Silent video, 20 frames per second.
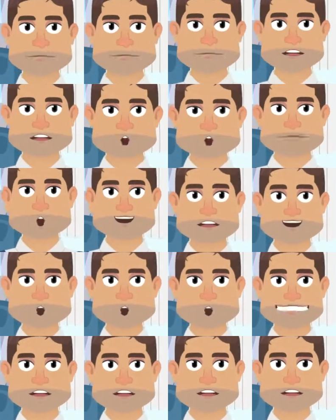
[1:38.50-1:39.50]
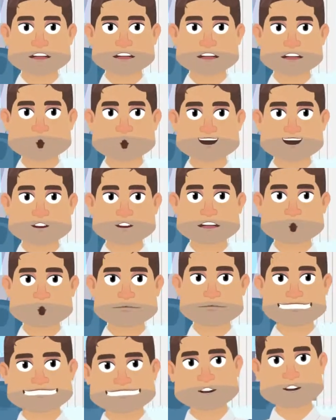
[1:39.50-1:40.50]
Number three, what's
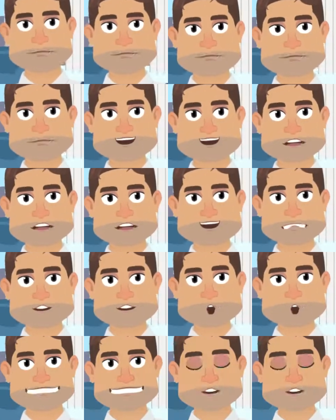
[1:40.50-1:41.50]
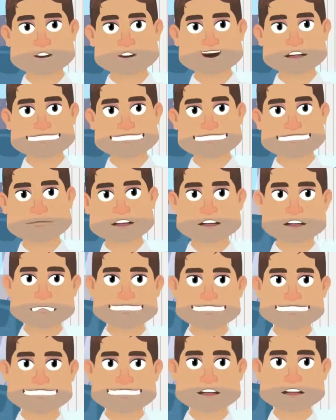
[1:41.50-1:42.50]
the best method of hydrojetting a
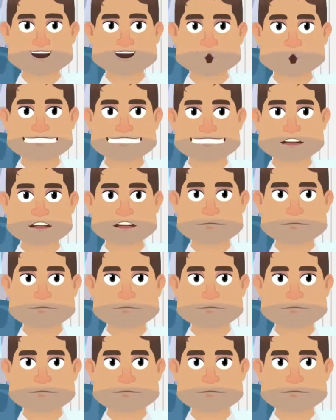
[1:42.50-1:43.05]
multi-unit building?